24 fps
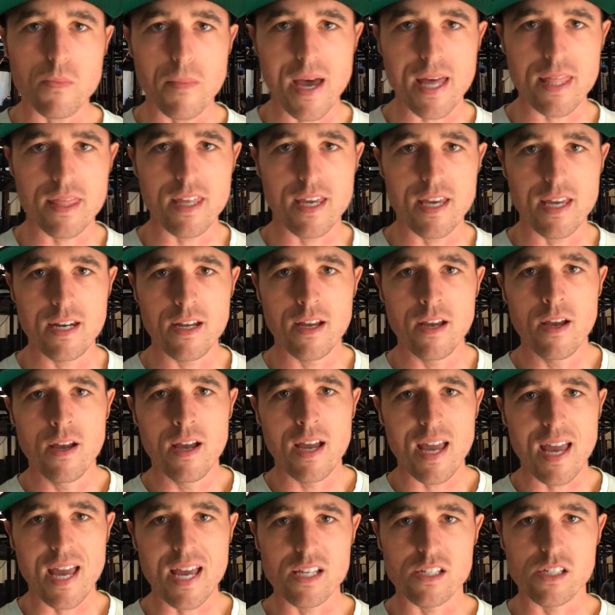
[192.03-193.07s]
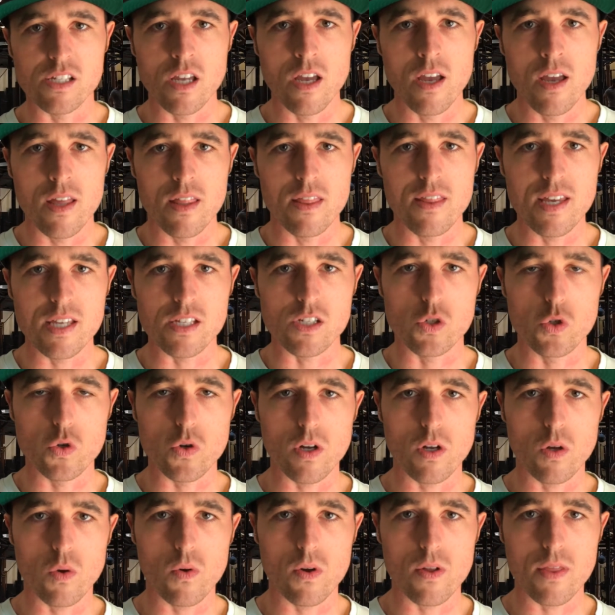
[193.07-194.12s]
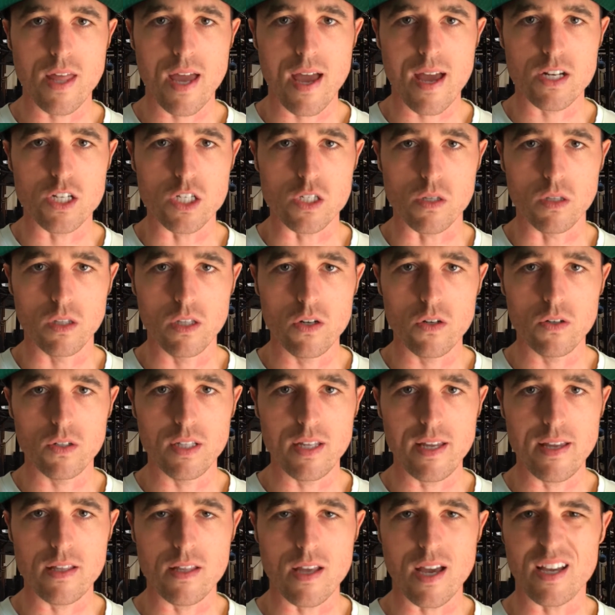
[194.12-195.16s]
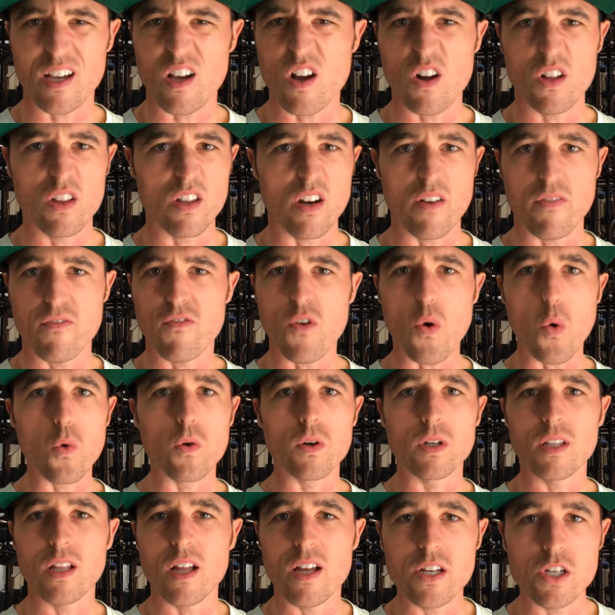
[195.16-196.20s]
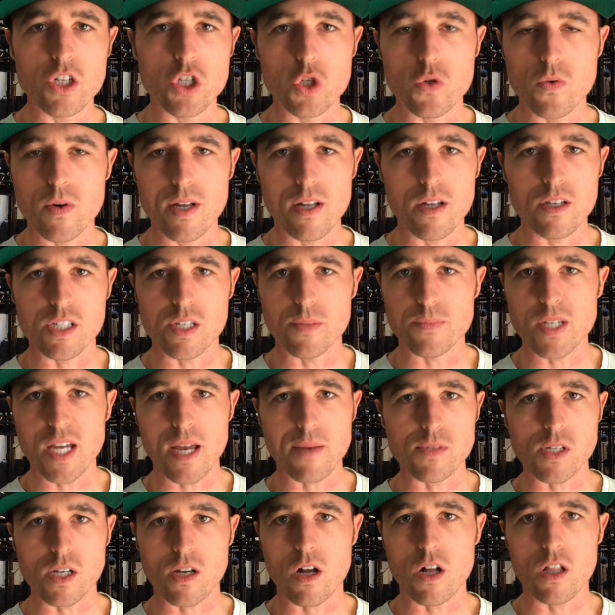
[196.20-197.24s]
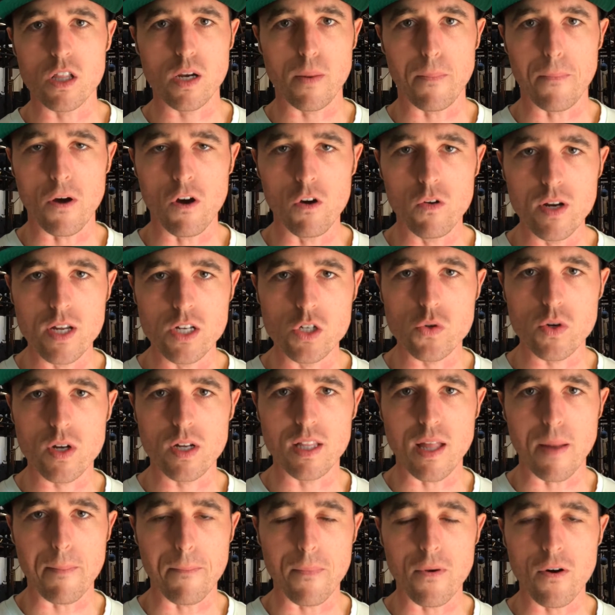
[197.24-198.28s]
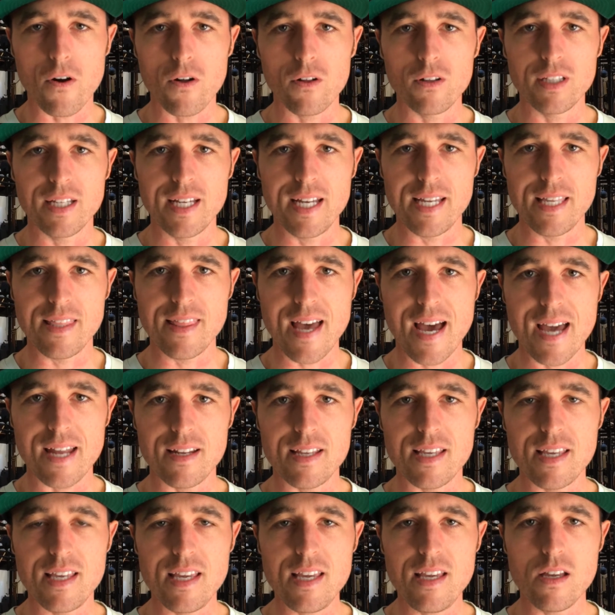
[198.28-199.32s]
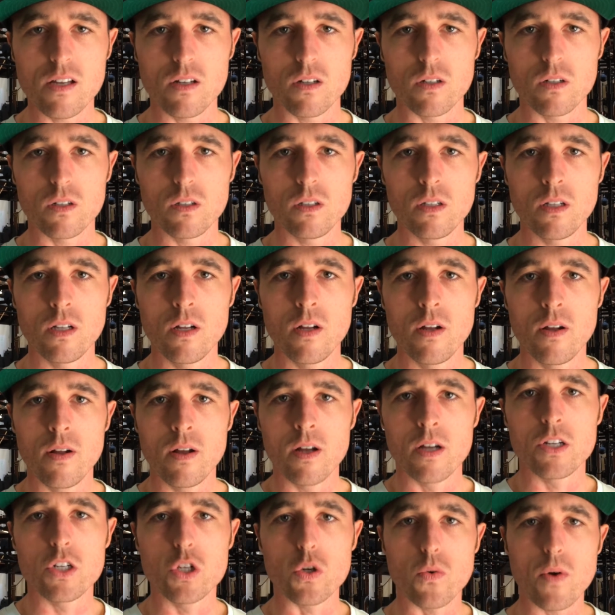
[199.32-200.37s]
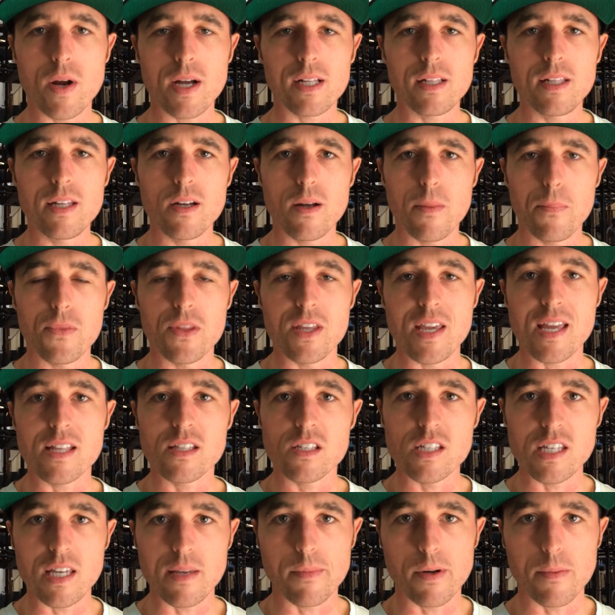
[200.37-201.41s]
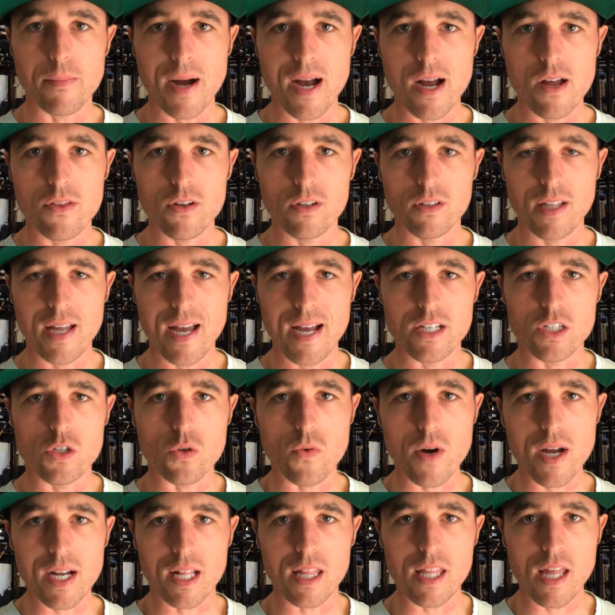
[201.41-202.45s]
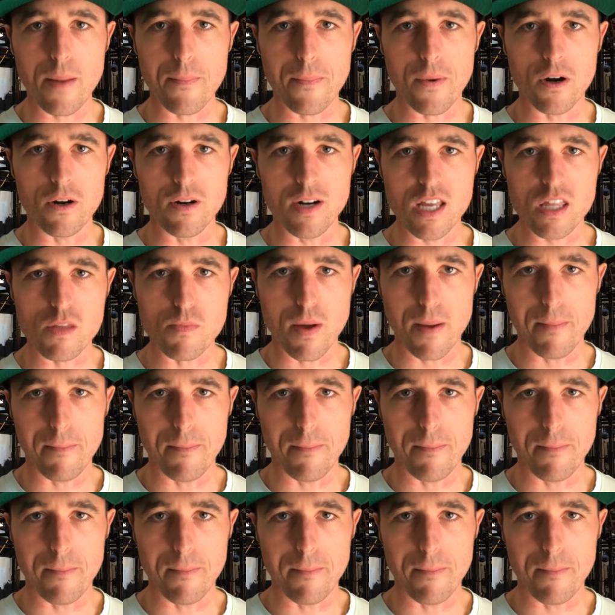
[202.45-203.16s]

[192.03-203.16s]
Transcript: method, is this drill where I just literally, I call it a forward lunge drill. Sometimes I call it a pony drill. I'm pulling that heel directly up the inseam of my other leg, directly up underneath my